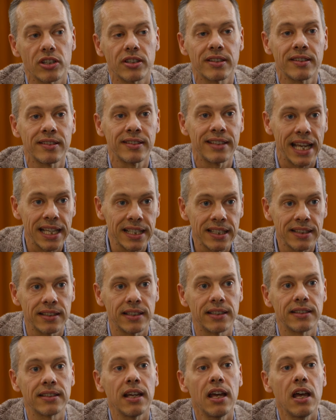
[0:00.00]
just
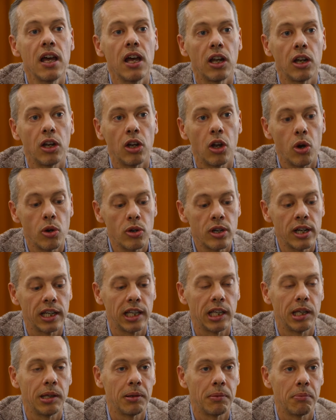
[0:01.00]
tested
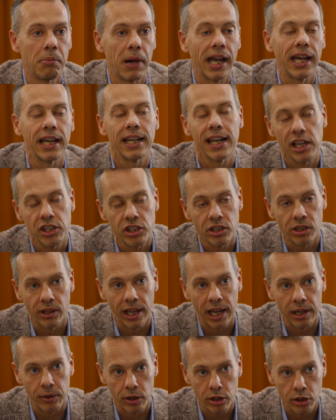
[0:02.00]
locally by a
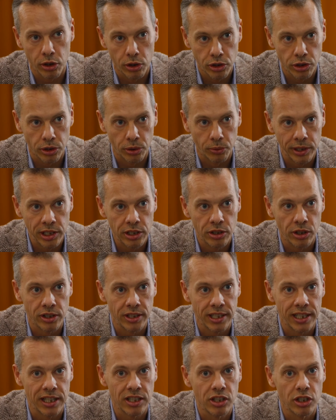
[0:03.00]
national agricultural
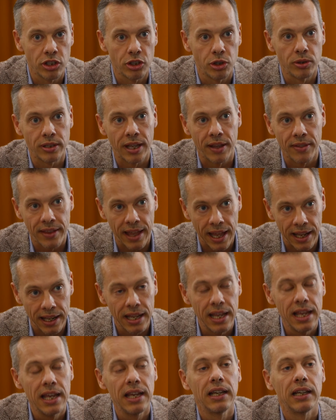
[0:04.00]
research institute and
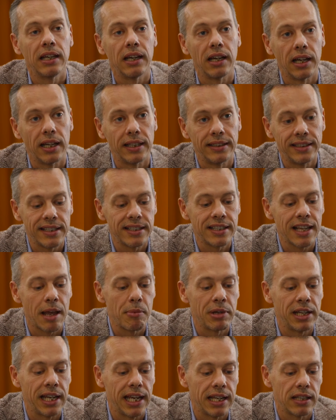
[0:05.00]
then
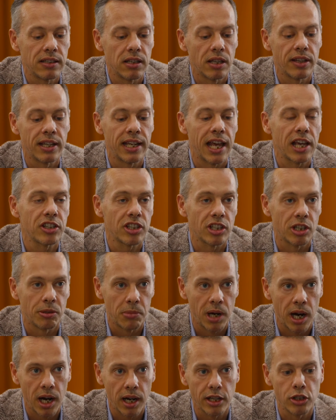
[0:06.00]
disseminated on the national
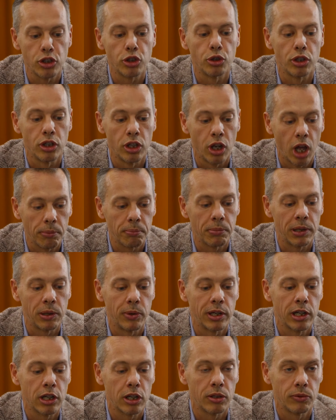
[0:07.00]
market should not be
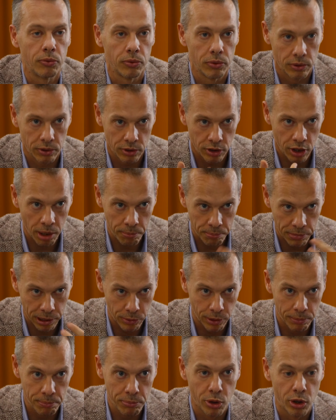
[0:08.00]

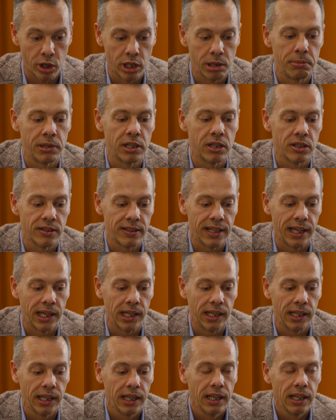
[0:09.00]
reported because
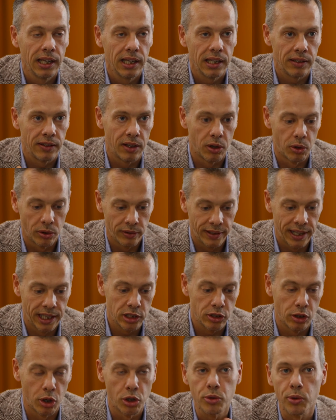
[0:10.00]

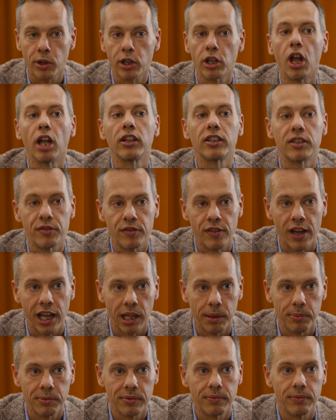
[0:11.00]
those were not
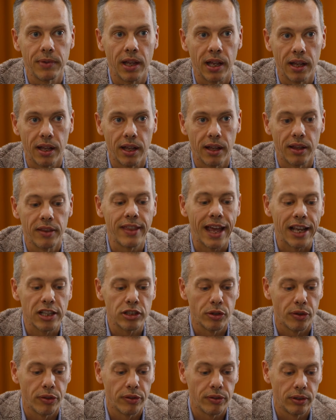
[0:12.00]
developed
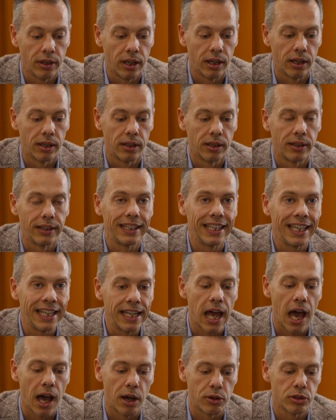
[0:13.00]
thanks to
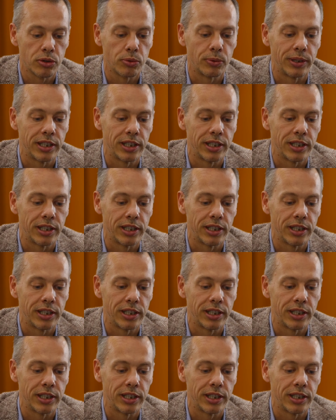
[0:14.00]
in-house